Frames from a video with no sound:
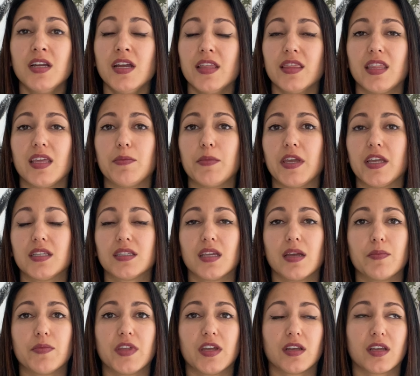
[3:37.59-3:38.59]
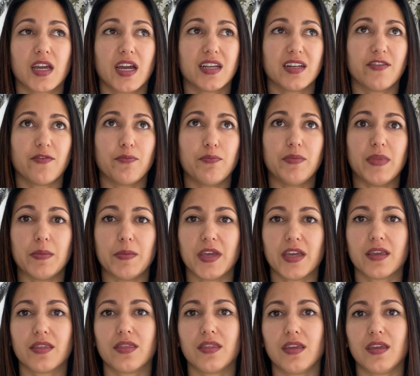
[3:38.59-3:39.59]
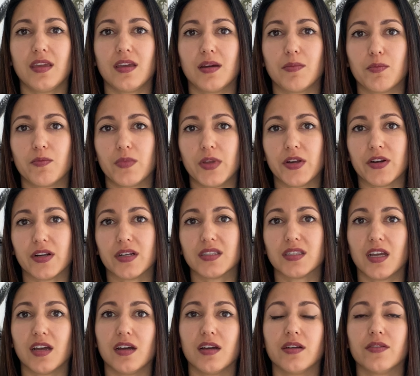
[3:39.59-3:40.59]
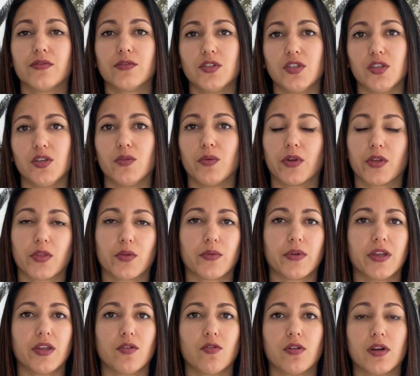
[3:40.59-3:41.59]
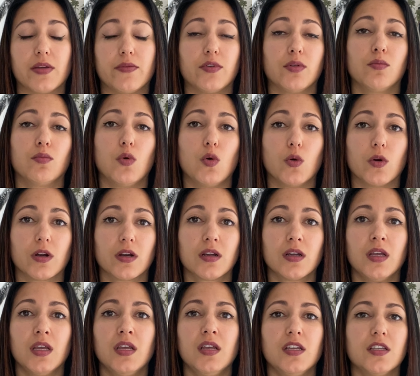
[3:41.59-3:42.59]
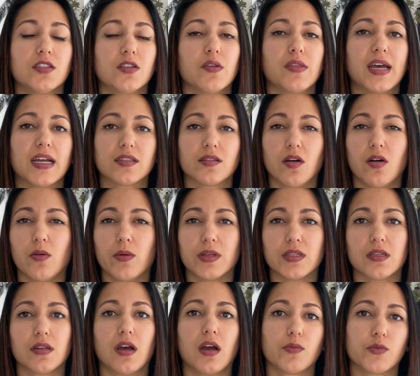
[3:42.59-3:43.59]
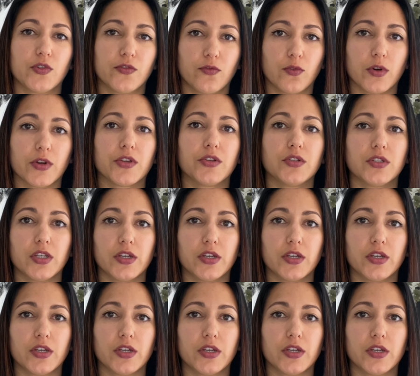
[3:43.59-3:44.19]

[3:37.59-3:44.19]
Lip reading: They make some that kind of mimic the appearance of 2 or 3 or even more. So that's always an option for you too.